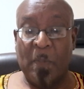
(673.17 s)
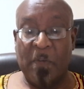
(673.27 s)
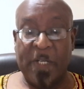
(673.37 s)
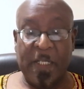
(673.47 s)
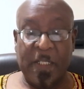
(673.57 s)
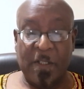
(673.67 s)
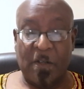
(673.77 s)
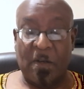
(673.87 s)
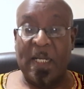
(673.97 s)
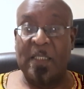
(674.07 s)
We read in the
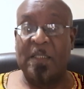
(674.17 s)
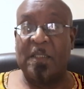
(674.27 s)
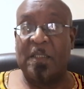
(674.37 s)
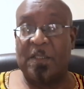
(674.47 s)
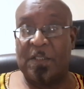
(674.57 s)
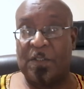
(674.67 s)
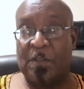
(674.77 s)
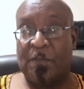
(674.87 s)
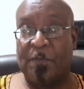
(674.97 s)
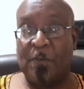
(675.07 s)
Quran,
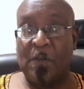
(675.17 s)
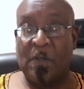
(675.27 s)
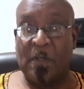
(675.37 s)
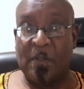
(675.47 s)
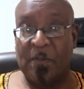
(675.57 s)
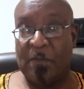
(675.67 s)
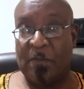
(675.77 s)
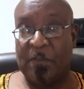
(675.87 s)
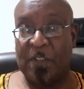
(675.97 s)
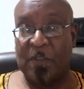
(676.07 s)
Surah four,
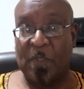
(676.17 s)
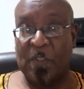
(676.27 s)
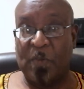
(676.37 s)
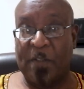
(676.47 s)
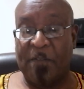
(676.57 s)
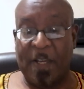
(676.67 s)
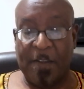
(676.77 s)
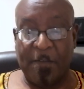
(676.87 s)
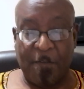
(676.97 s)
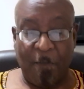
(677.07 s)
verse one
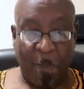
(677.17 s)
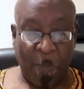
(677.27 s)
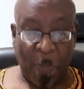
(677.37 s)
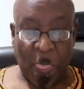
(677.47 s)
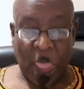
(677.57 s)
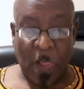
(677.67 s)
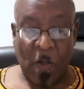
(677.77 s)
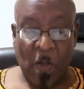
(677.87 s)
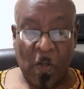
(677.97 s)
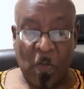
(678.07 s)
twenty-five,
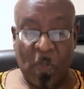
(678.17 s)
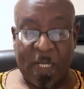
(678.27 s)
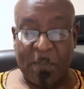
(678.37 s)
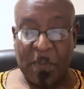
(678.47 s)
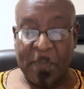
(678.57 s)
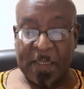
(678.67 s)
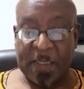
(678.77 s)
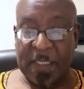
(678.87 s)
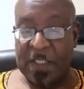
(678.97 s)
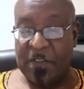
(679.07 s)
"Who can be
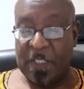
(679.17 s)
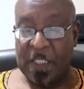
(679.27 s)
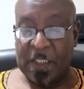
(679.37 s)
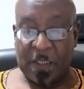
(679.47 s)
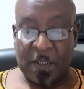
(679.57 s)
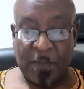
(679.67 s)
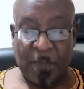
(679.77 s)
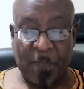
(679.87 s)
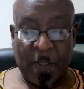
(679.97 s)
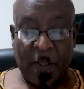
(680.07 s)
better in religion
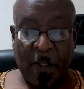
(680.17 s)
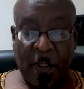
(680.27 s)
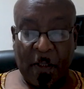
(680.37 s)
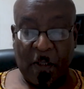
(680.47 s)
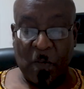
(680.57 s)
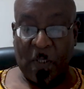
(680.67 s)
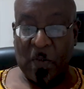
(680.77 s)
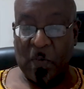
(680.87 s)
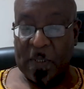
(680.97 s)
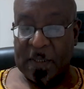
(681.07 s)
than one
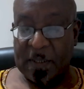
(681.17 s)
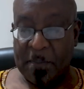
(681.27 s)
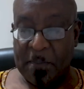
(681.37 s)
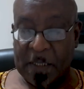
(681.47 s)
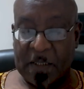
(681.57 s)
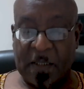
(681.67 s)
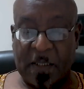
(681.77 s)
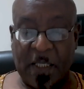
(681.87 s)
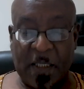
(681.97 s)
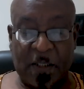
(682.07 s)
who
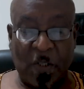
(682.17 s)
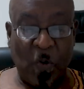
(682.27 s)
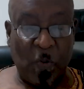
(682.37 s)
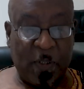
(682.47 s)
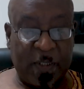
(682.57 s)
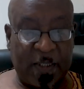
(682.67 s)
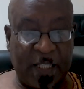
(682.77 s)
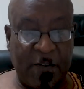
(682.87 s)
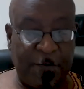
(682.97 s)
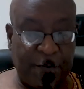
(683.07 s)
submits his whole
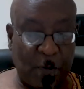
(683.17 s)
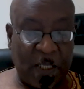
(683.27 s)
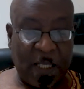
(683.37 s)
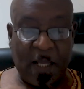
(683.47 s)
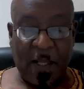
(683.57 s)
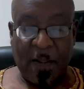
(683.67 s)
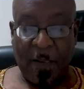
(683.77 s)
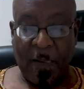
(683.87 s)
self to Allah,